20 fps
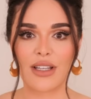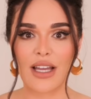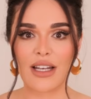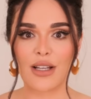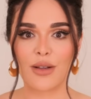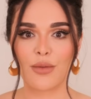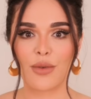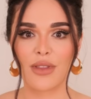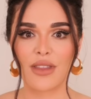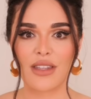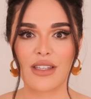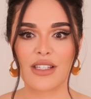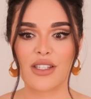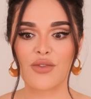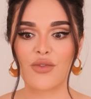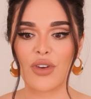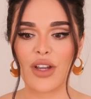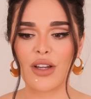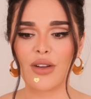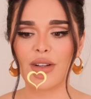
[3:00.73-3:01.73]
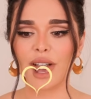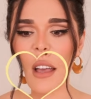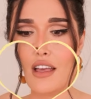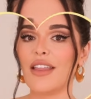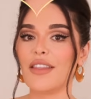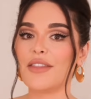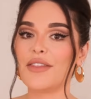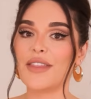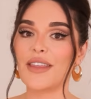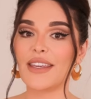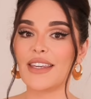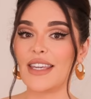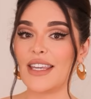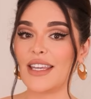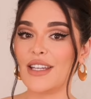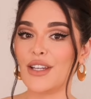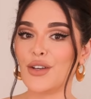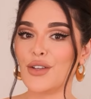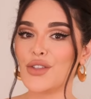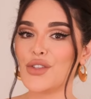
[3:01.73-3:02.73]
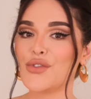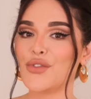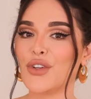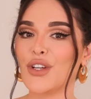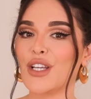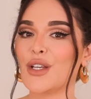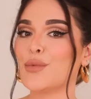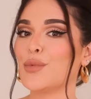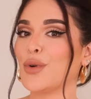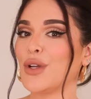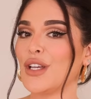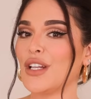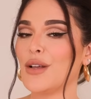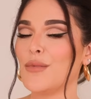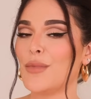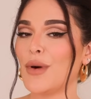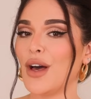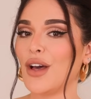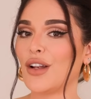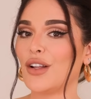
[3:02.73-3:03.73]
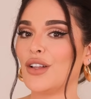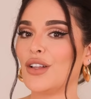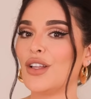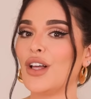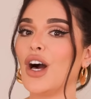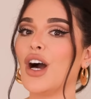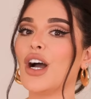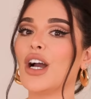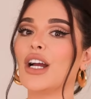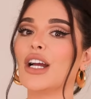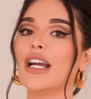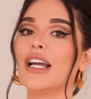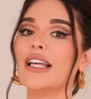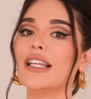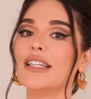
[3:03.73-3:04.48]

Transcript: getting with this fragrance. The key notes for Capri in a Bottle are